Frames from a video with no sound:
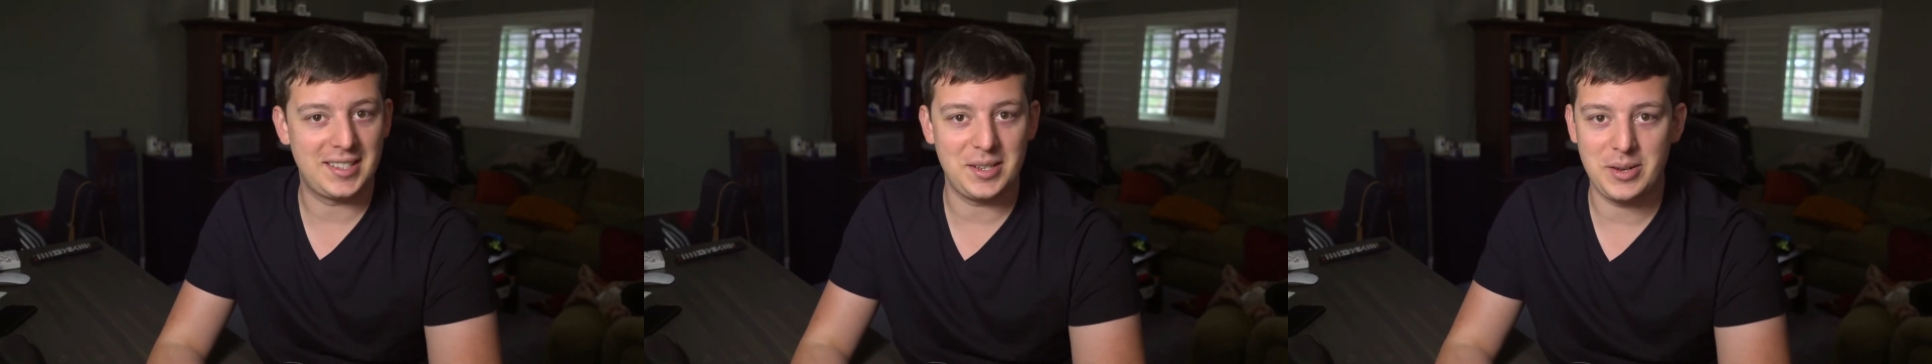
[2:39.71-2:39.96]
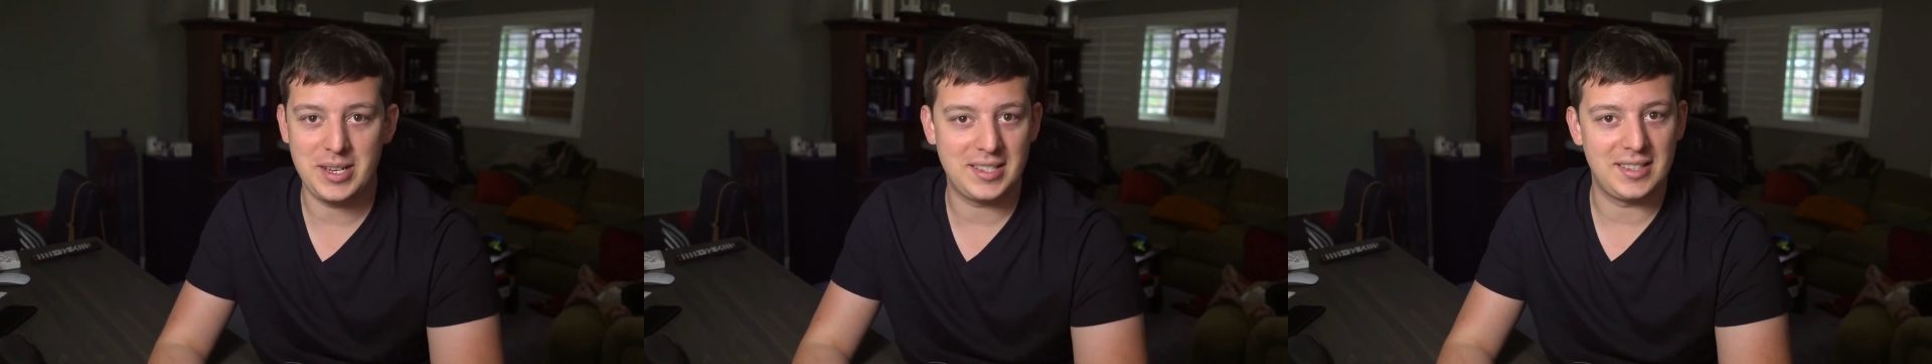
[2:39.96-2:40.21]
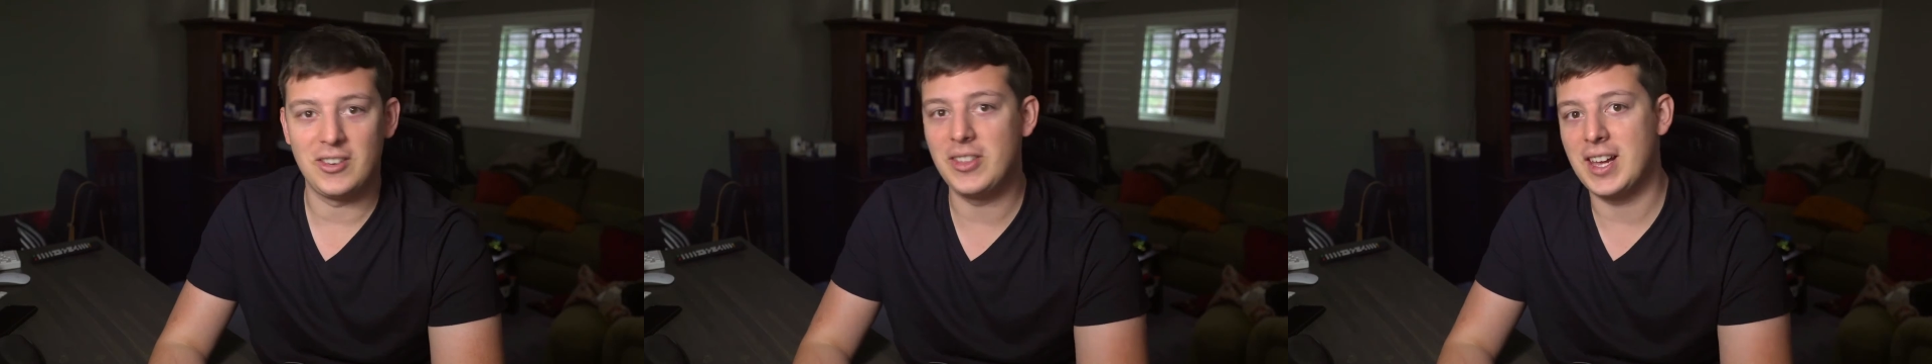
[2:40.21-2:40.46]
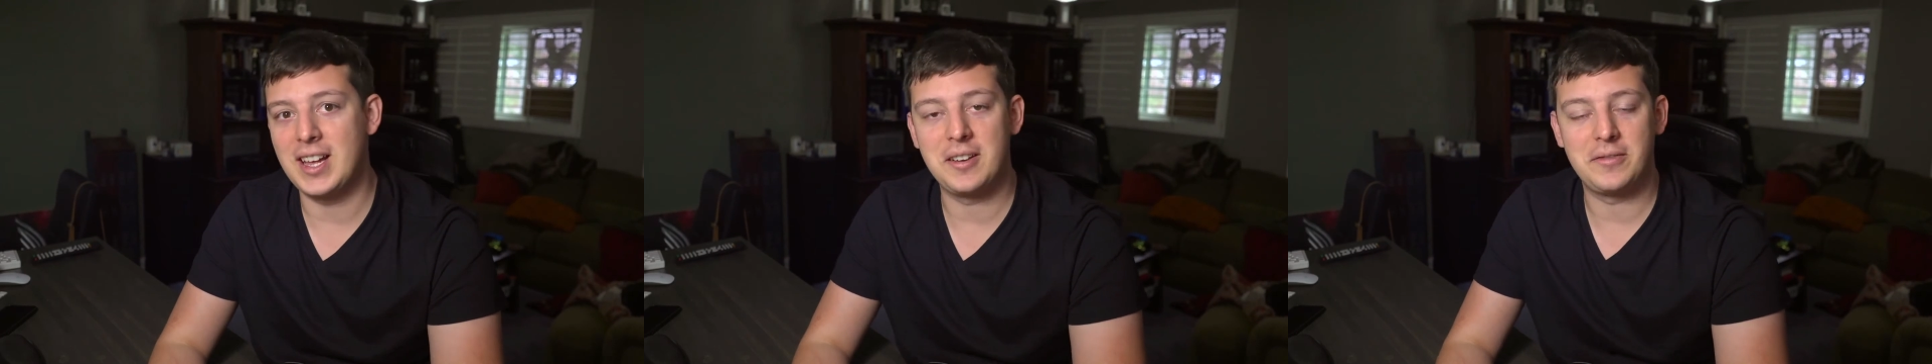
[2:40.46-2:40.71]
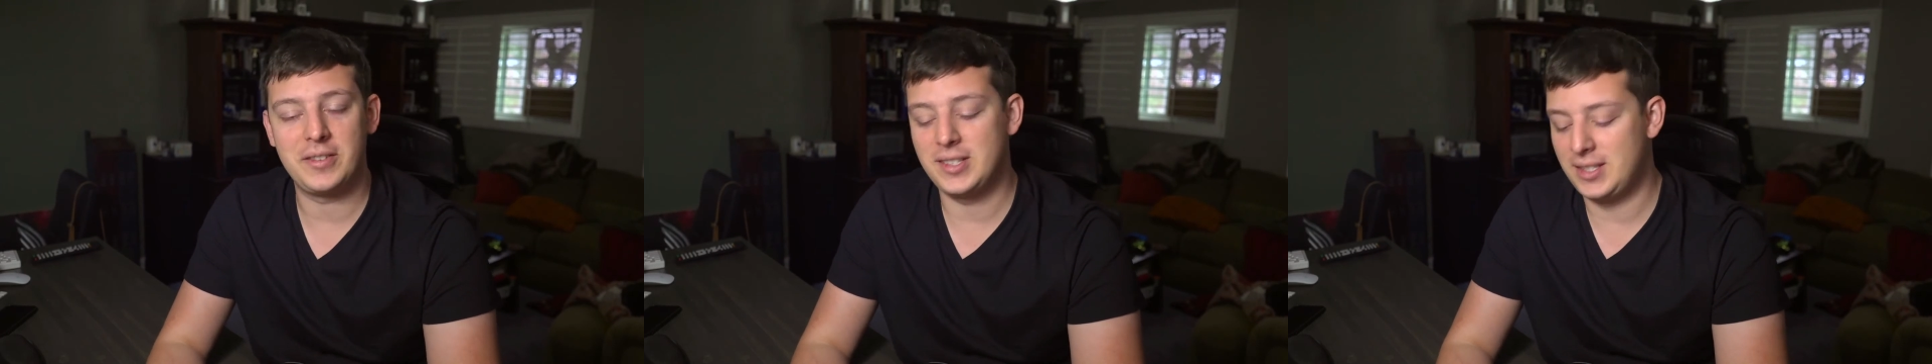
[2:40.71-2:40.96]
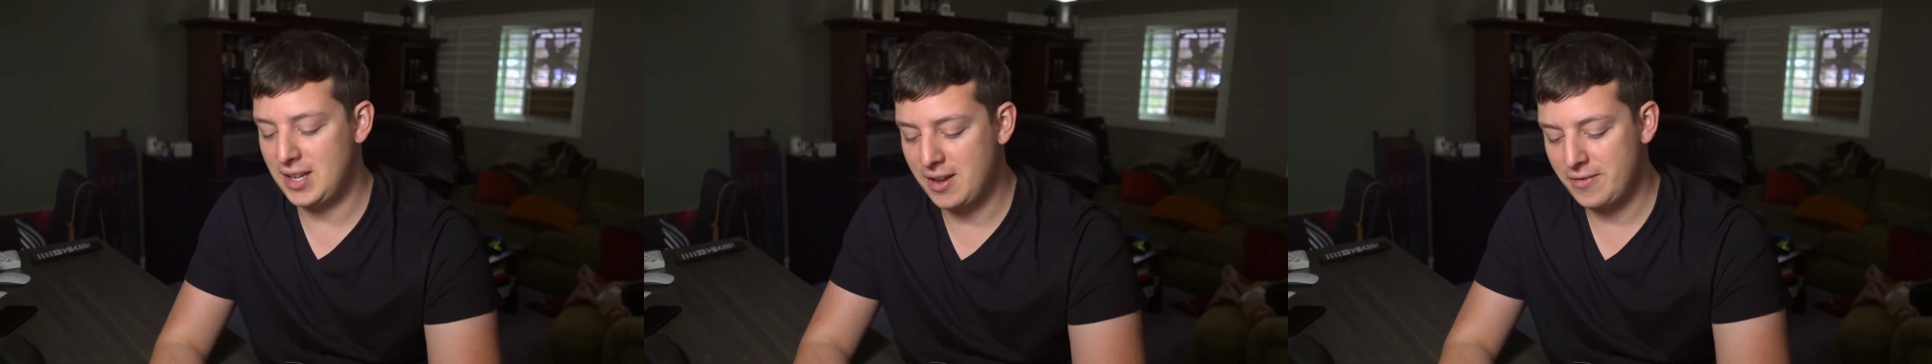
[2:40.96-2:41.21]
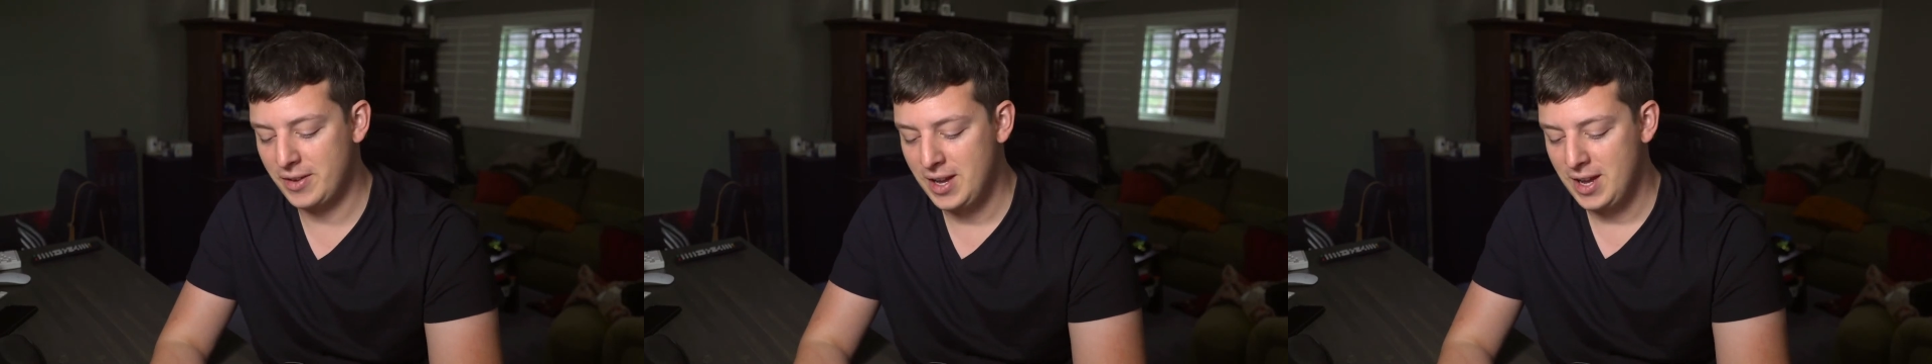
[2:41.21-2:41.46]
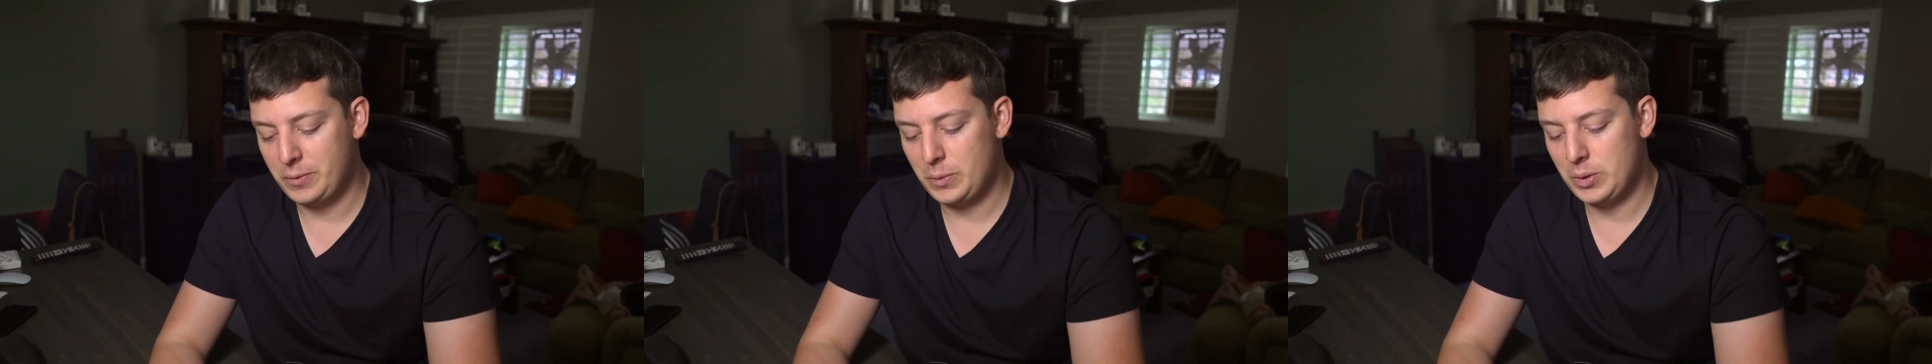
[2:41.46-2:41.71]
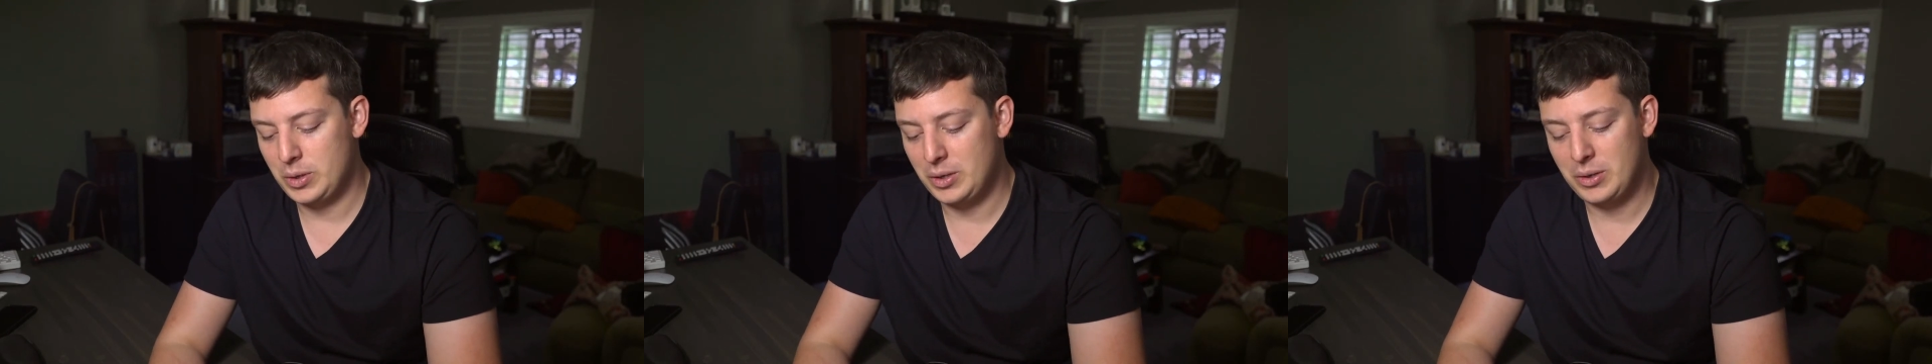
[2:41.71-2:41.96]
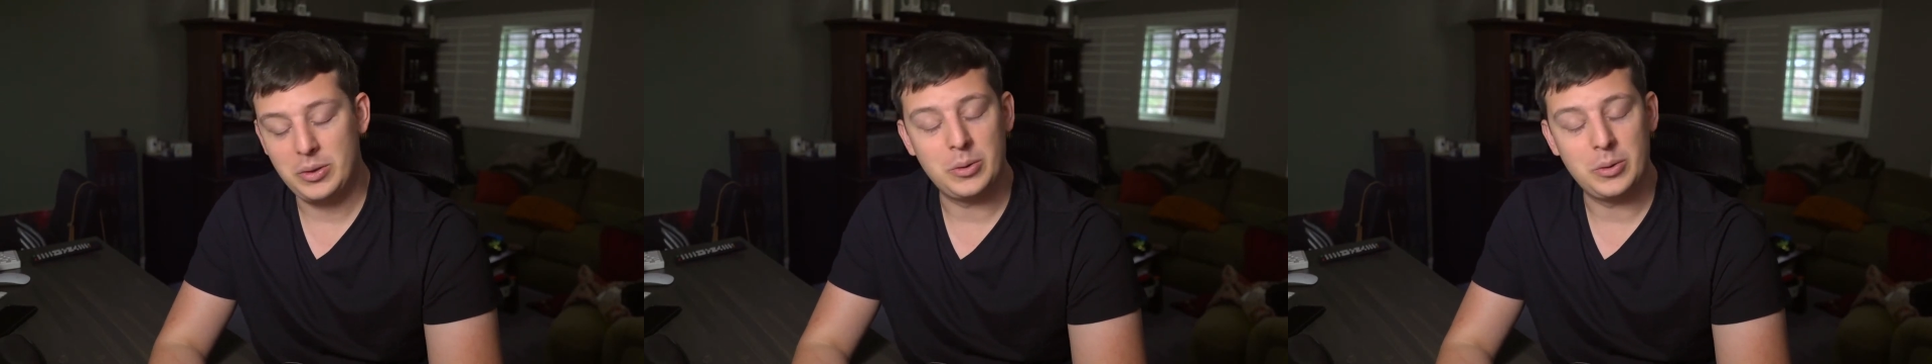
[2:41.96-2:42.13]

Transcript: series and all that kind of fun stuff for